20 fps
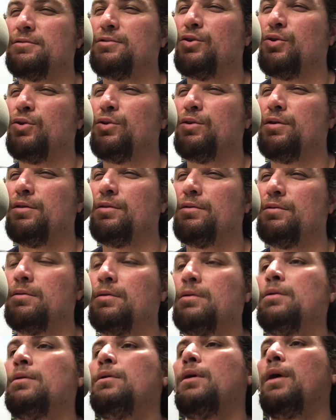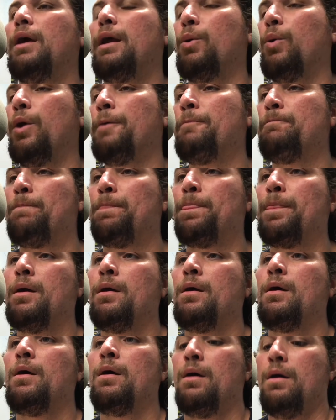Good. Anyway.
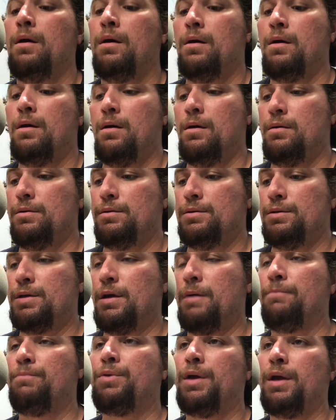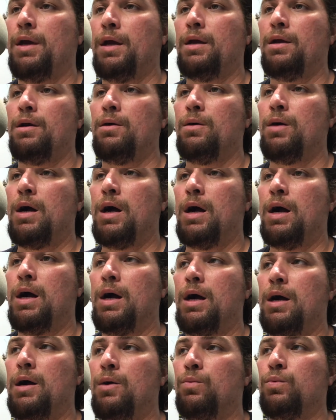Something
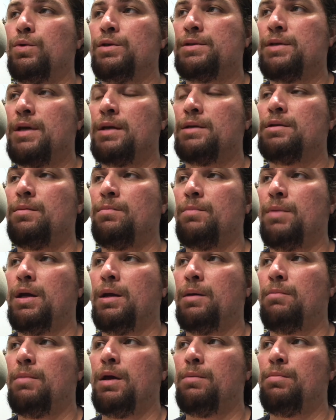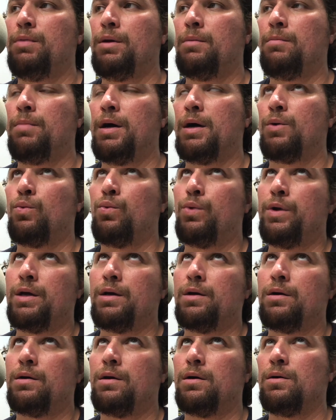was said to me maybe about a
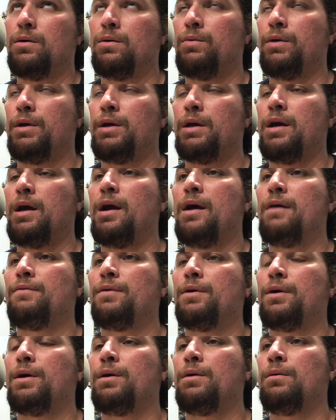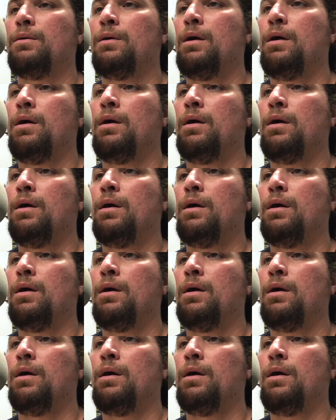week and a half ago.